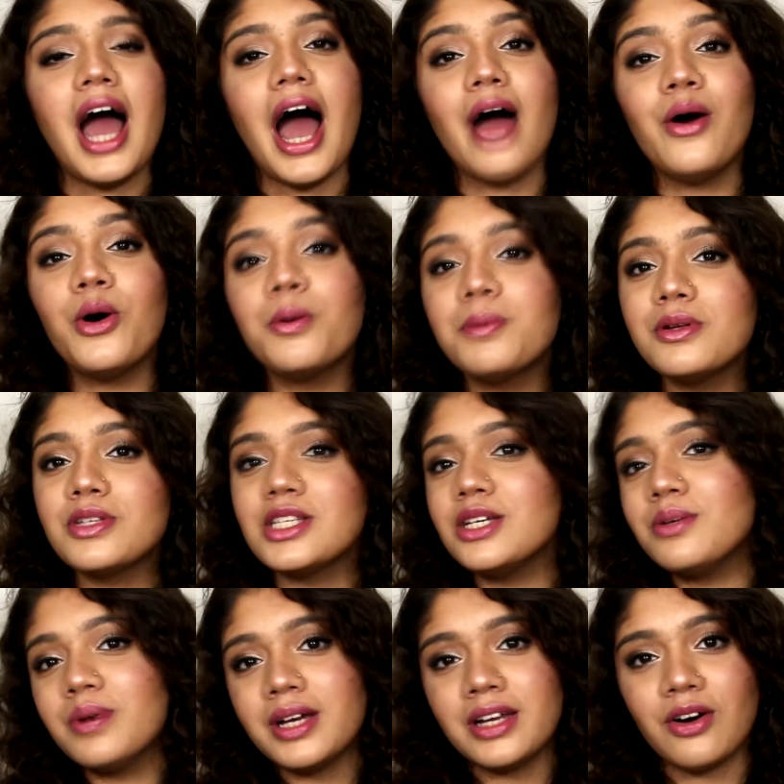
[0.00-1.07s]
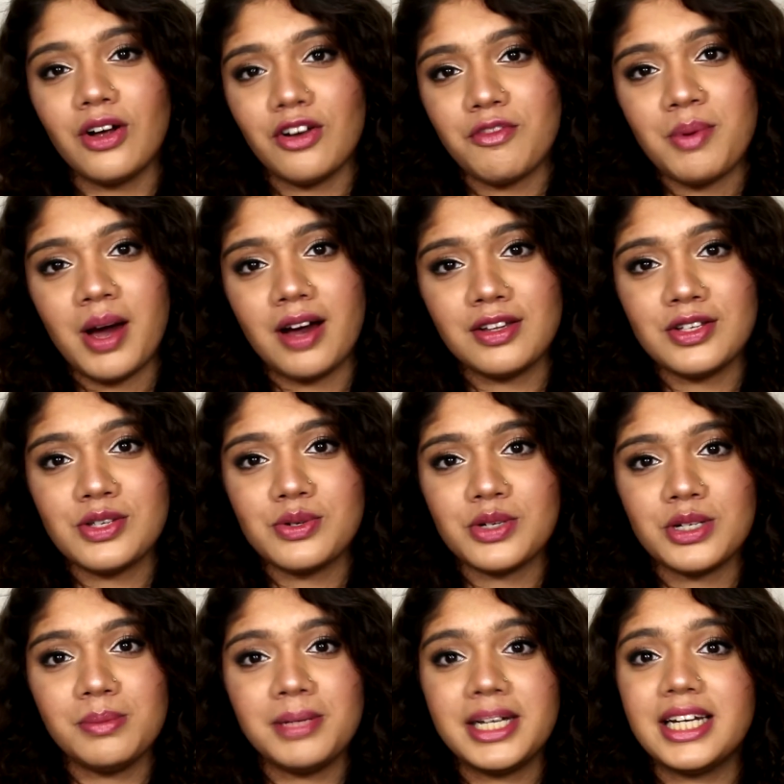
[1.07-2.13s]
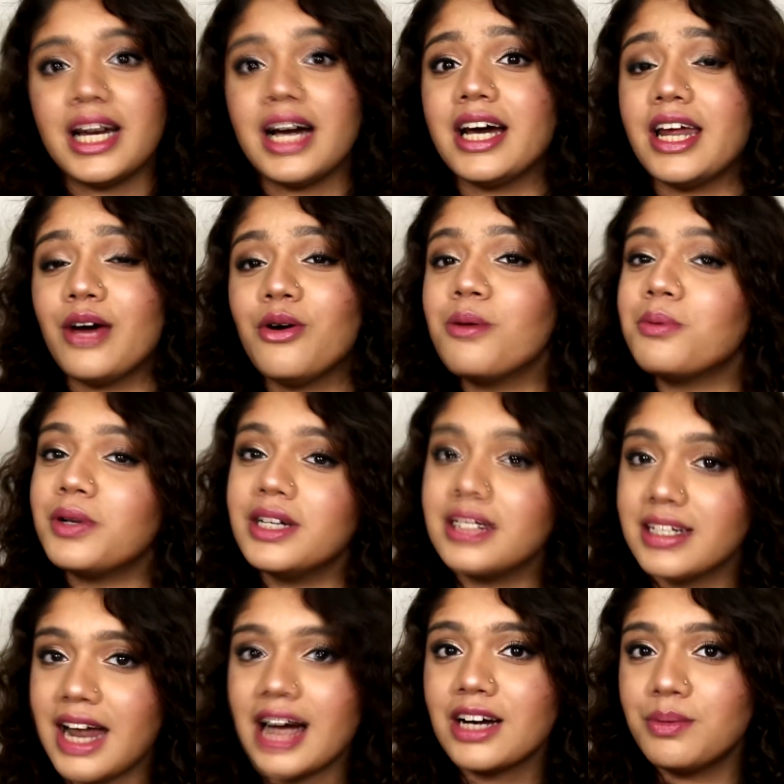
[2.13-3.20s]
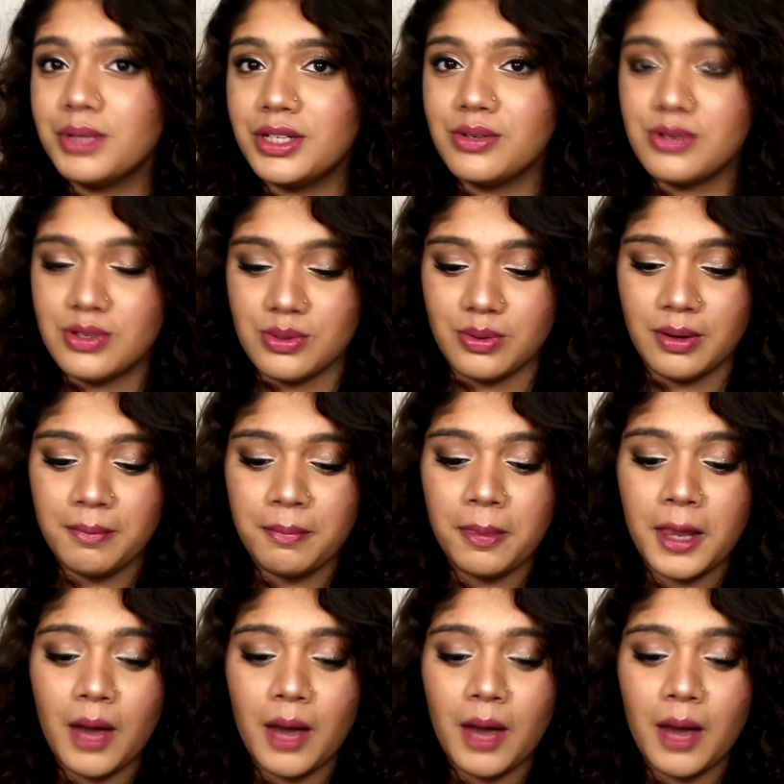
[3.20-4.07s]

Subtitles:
I hope to see you in all of my other social media, and I hope to interact with you soon.